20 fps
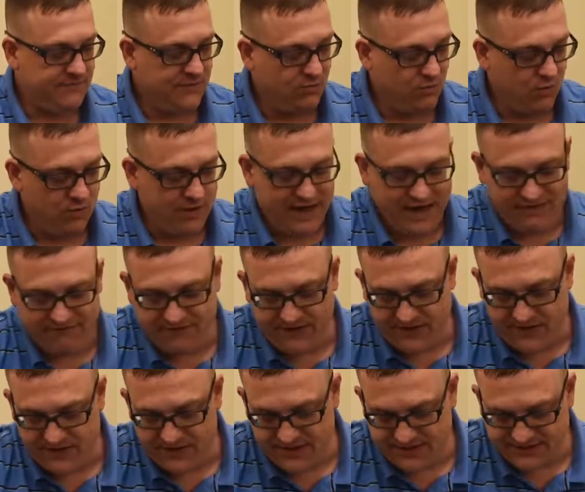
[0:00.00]
What we have
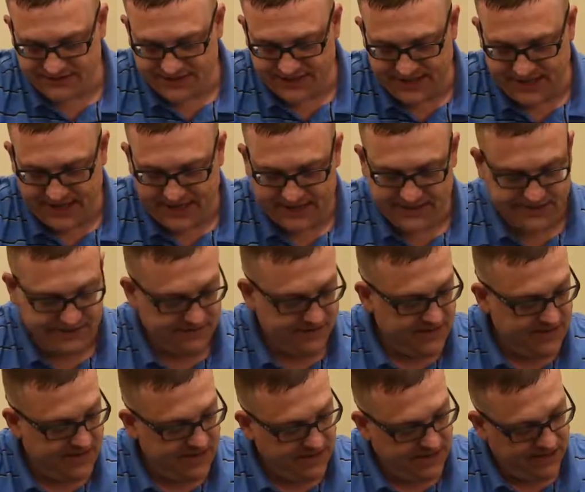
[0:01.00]
here is the neck,
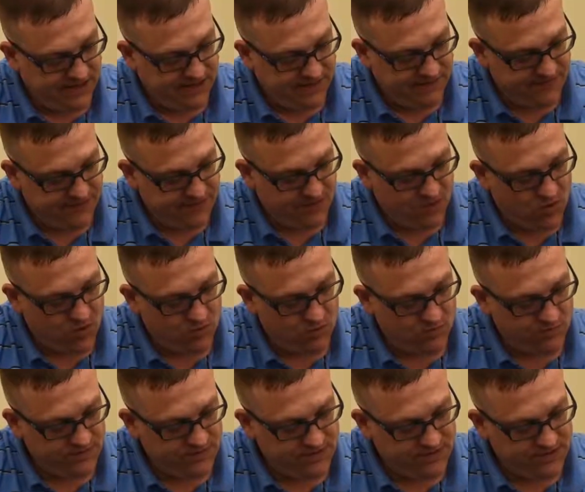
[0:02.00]
and
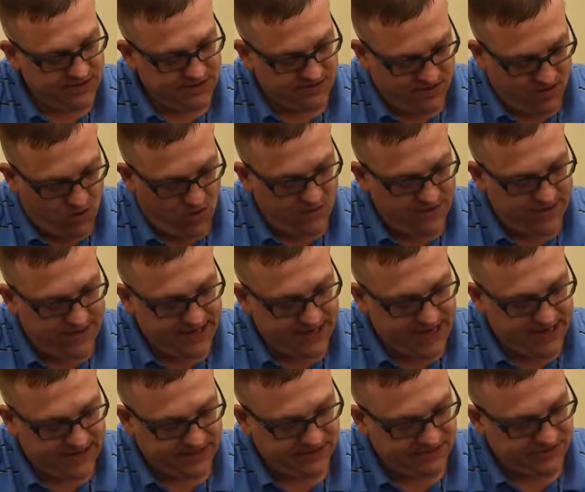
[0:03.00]
on the
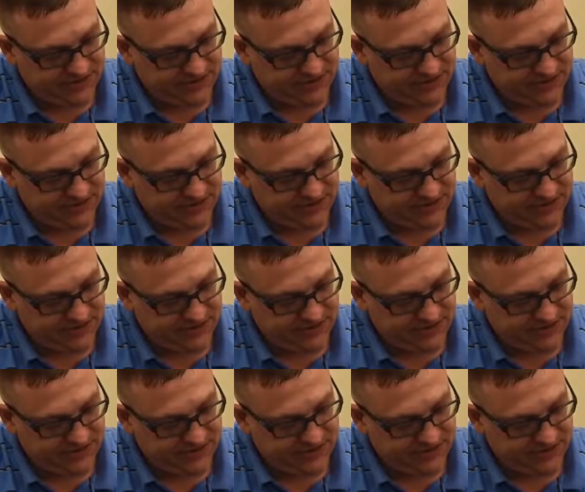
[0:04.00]
neck,